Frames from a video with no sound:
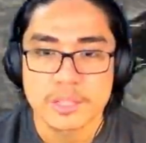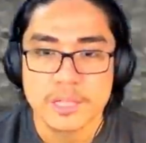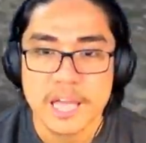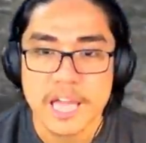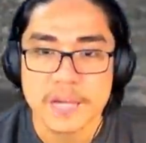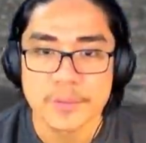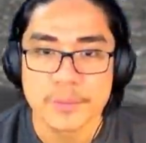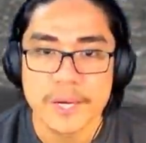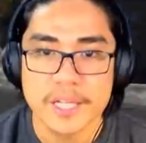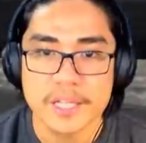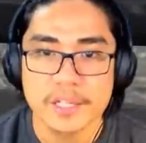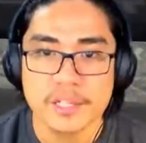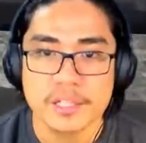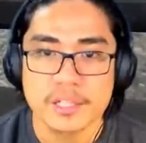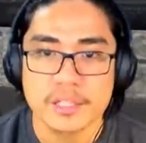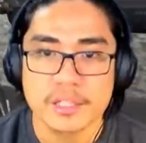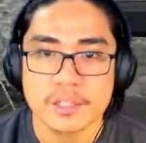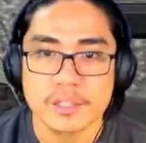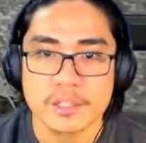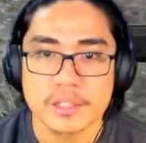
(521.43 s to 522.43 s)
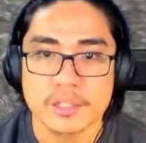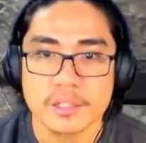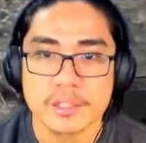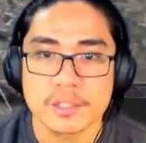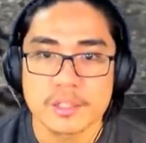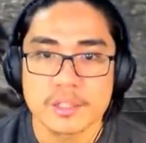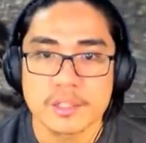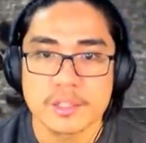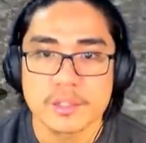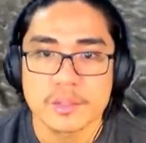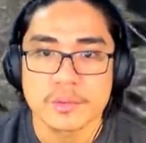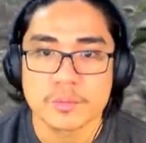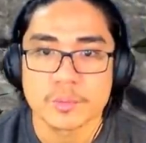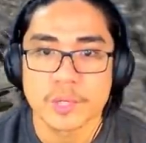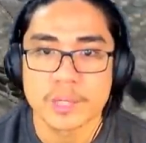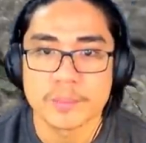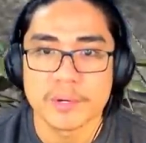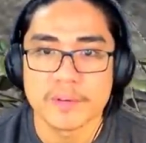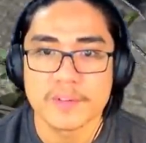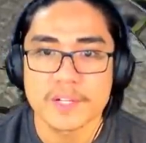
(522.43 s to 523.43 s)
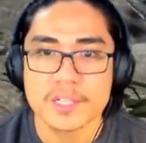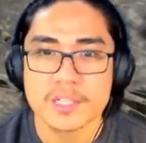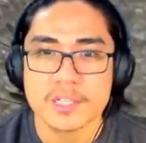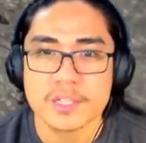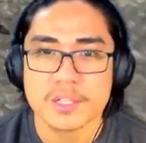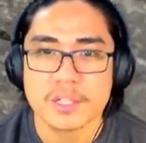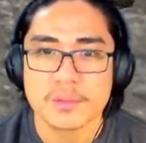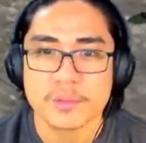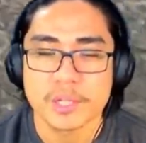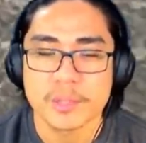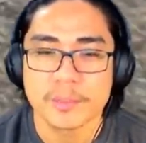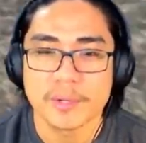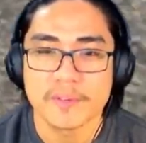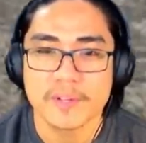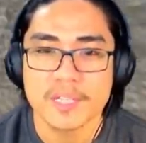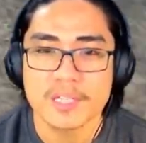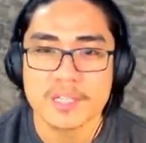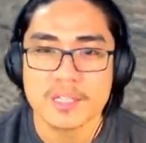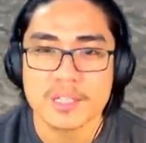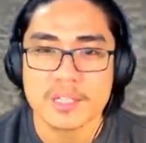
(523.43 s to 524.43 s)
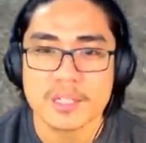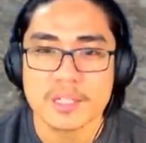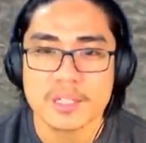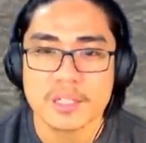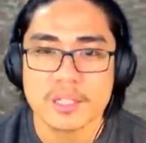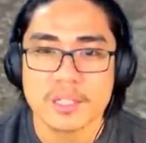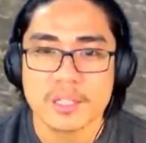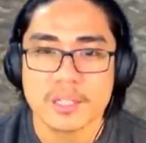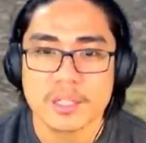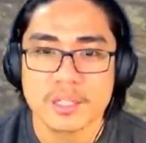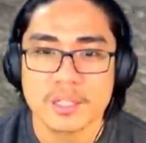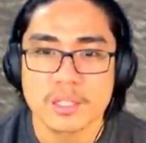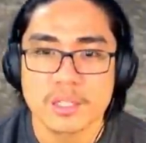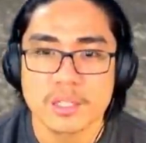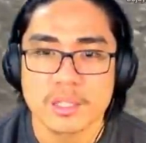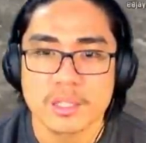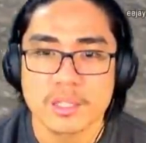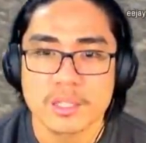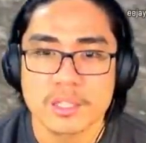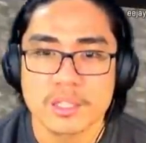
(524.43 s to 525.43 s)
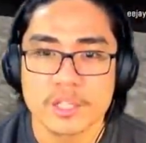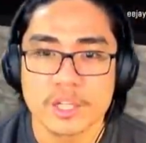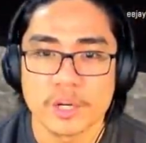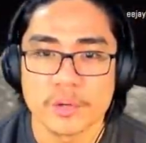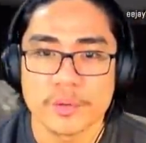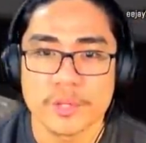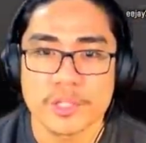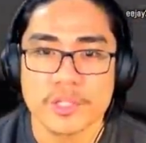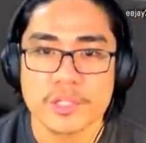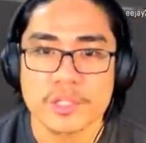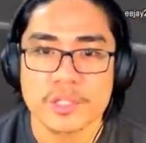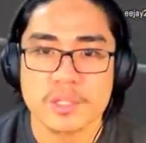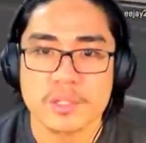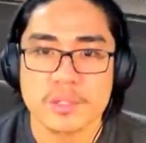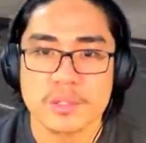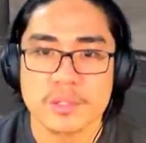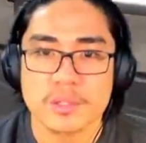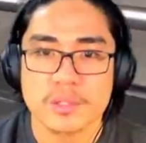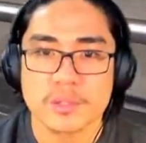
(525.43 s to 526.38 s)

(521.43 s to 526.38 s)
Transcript: Hey, Wraith. Right above us. Right above us. Yo, They're this... healing.